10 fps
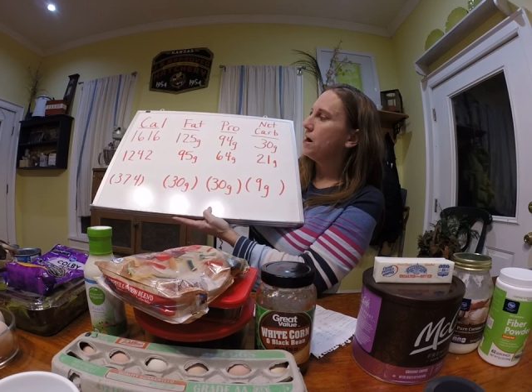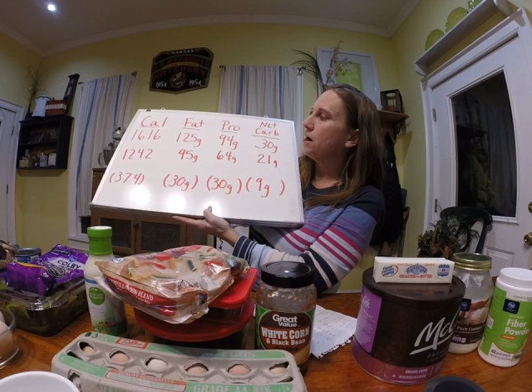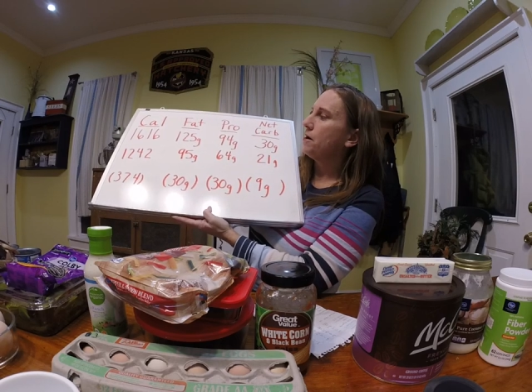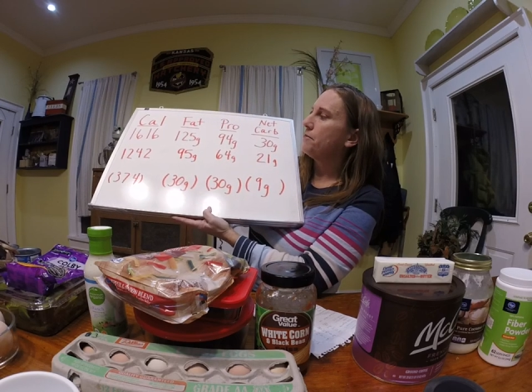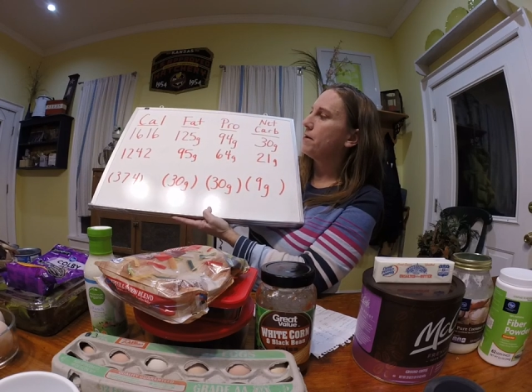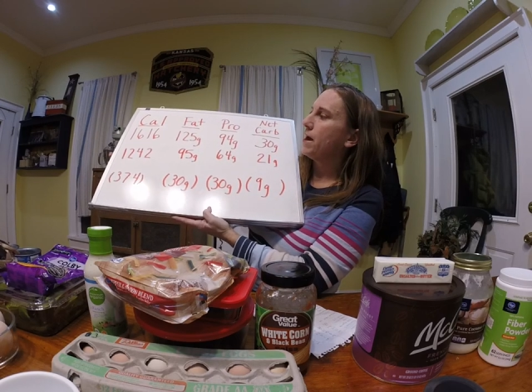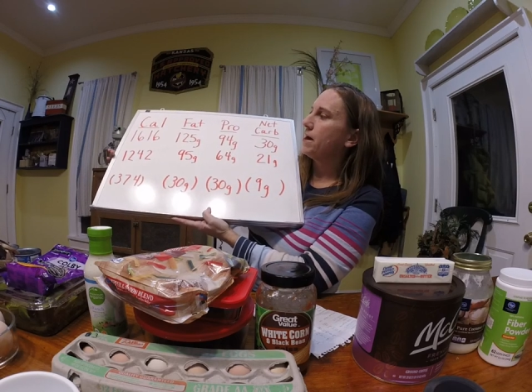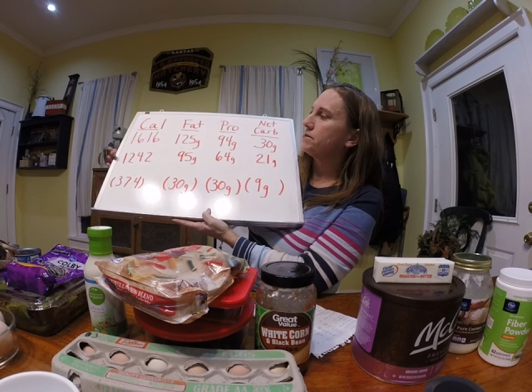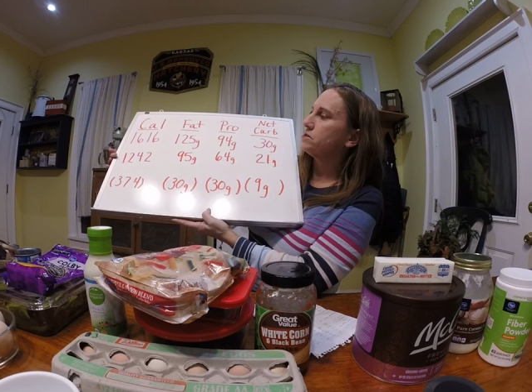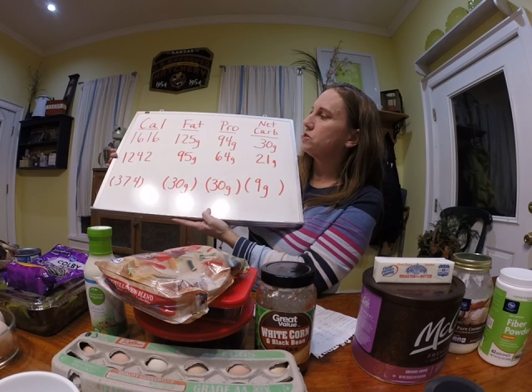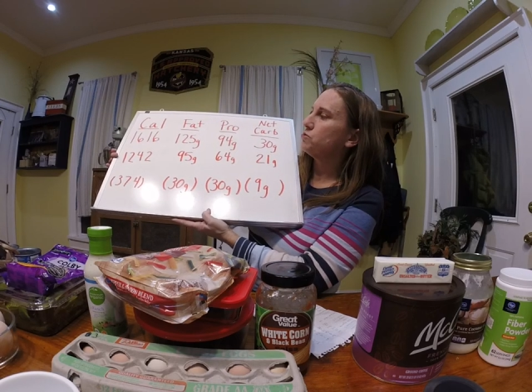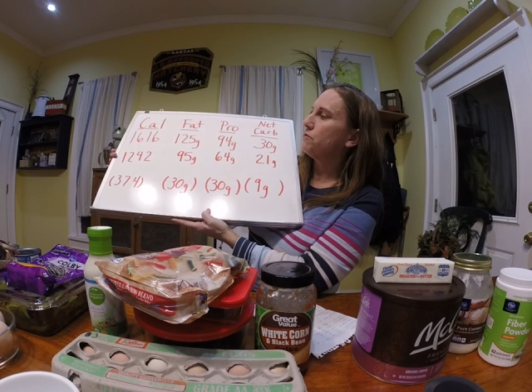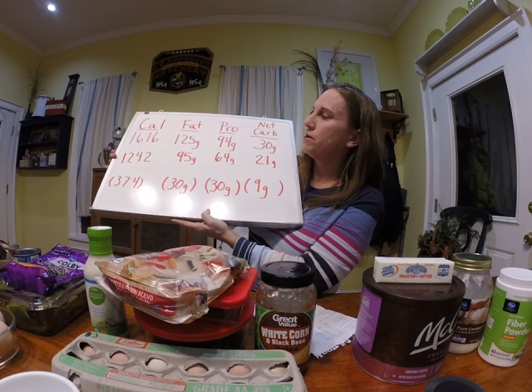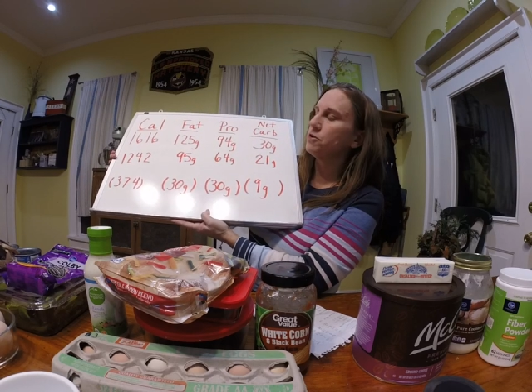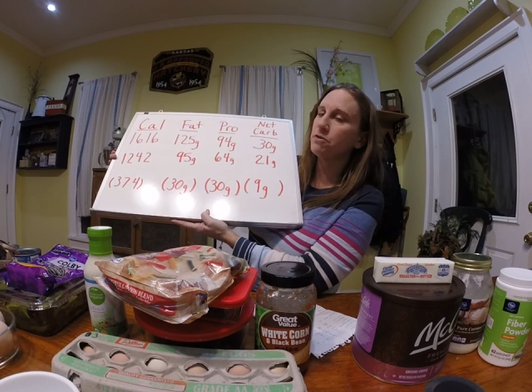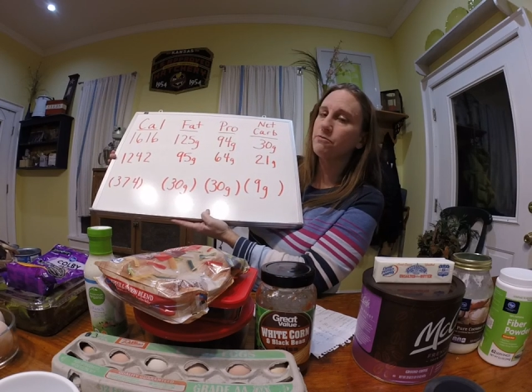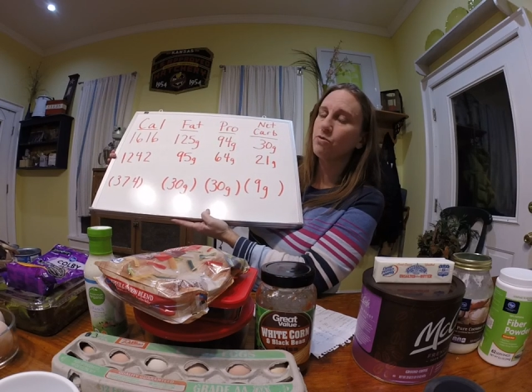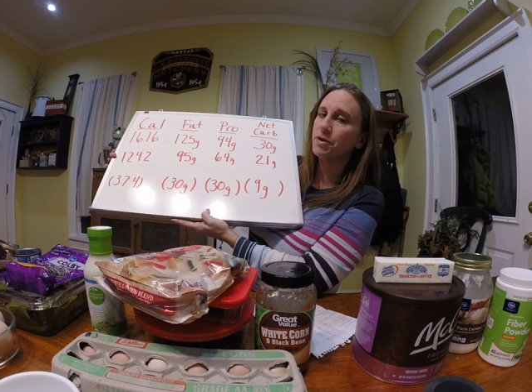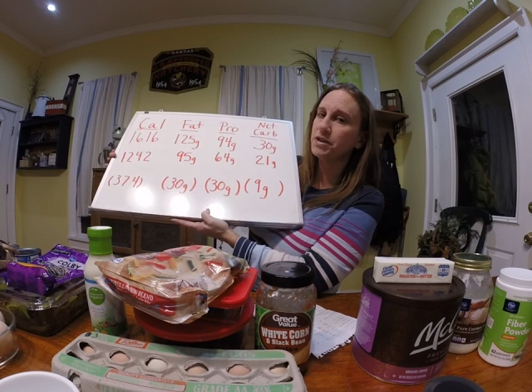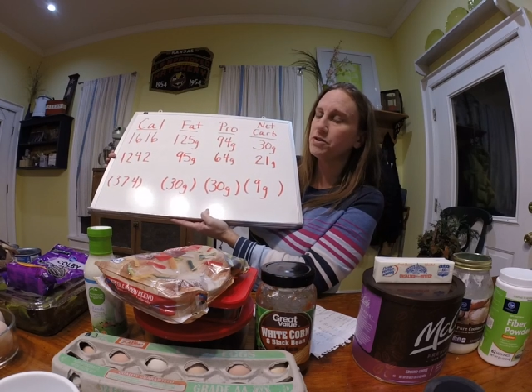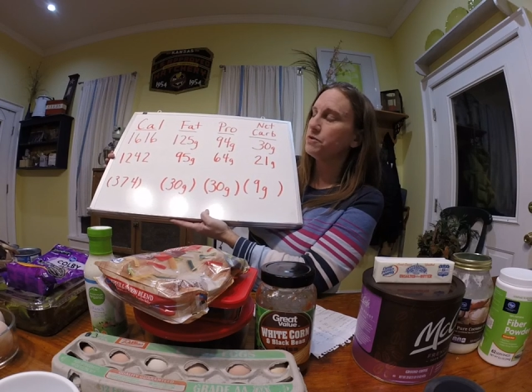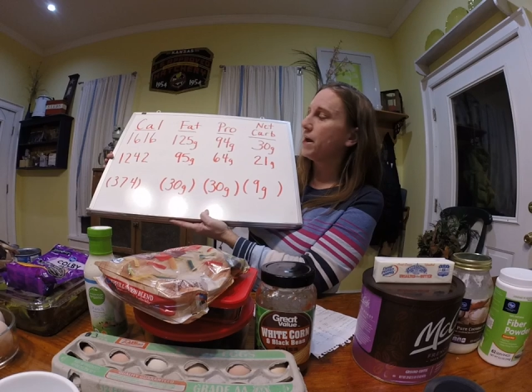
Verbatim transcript: um, has 1,242